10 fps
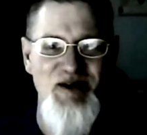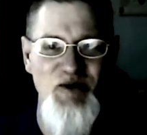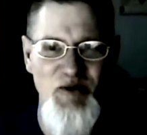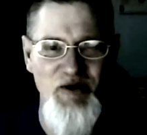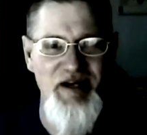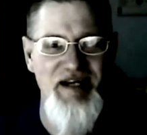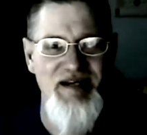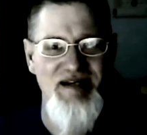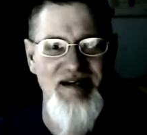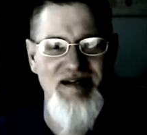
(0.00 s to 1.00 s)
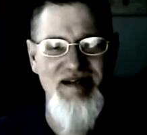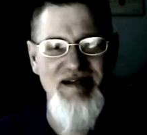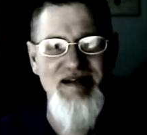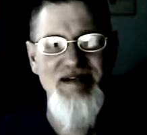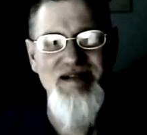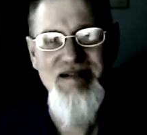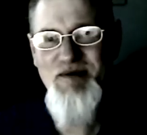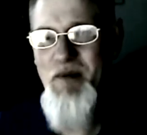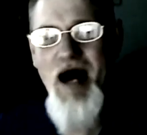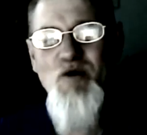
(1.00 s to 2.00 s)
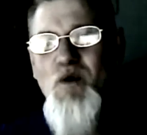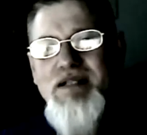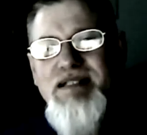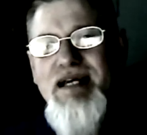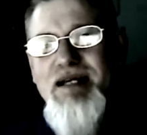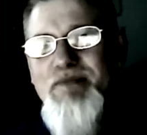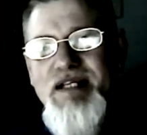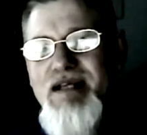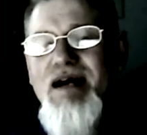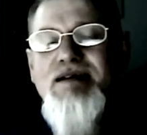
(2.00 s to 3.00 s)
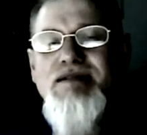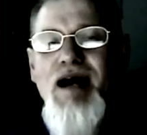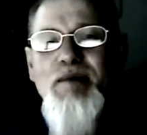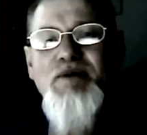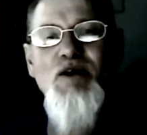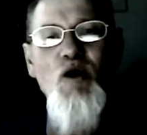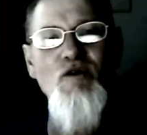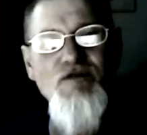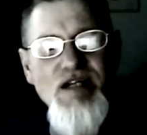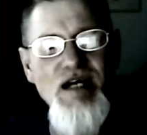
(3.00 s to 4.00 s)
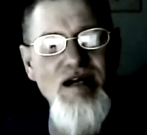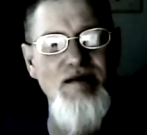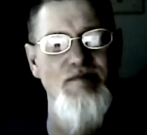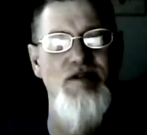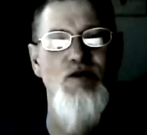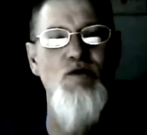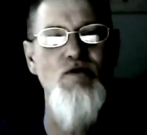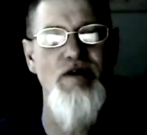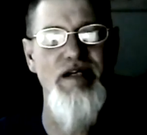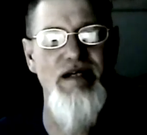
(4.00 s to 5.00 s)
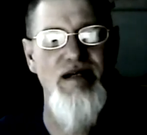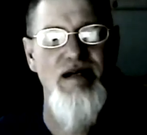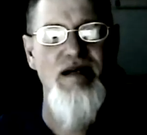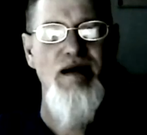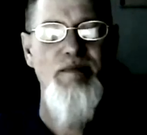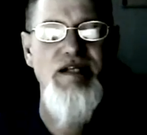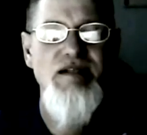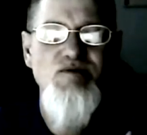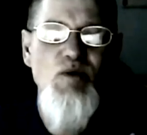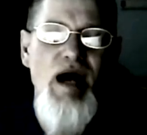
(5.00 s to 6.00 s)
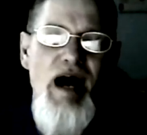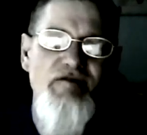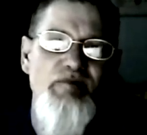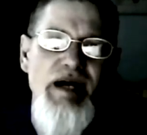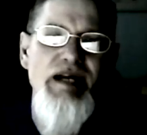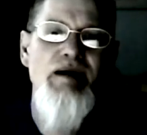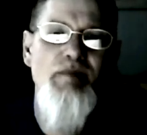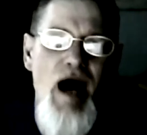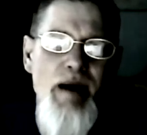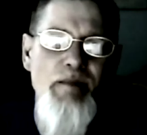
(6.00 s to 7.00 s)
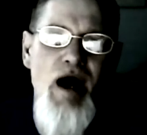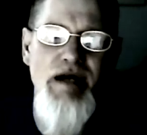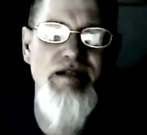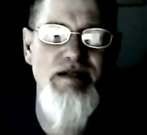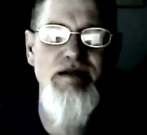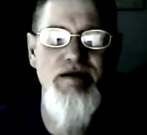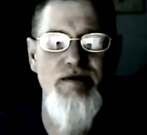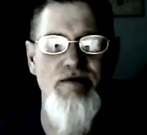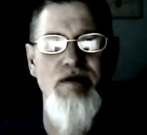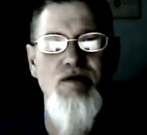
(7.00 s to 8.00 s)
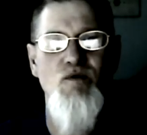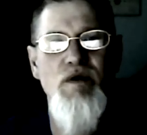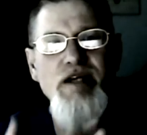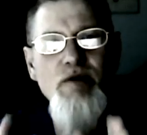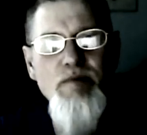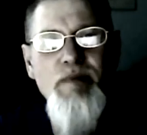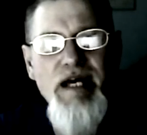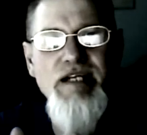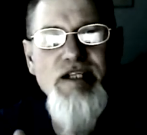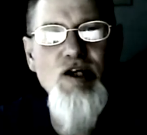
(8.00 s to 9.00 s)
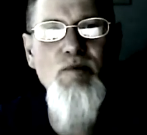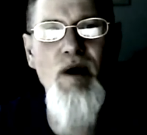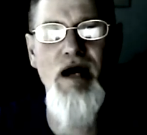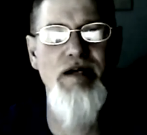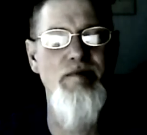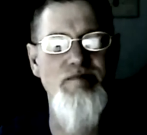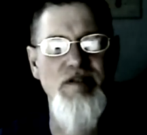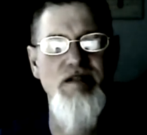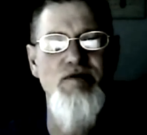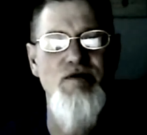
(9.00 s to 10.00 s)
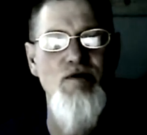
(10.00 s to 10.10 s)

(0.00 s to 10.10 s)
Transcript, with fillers: Glory. No matter what the enemy does, I'm going to overcome. Glory. That's what I've made up my mind to do. What are you making your mind up to do?